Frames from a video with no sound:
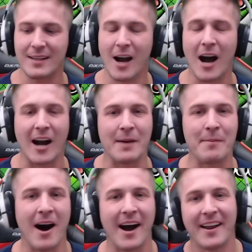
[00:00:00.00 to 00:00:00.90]
Oh, come
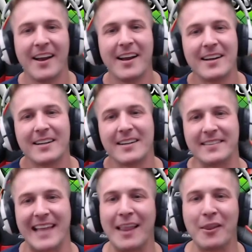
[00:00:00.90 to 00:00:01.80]
on.
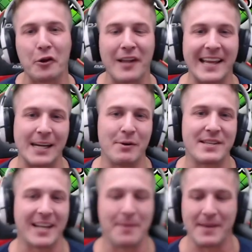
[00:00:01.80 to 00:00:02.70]
That looked like it
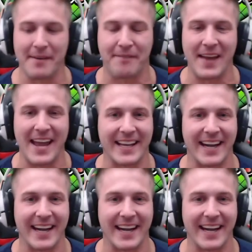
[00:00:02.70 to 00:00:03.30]
was gonna be a fake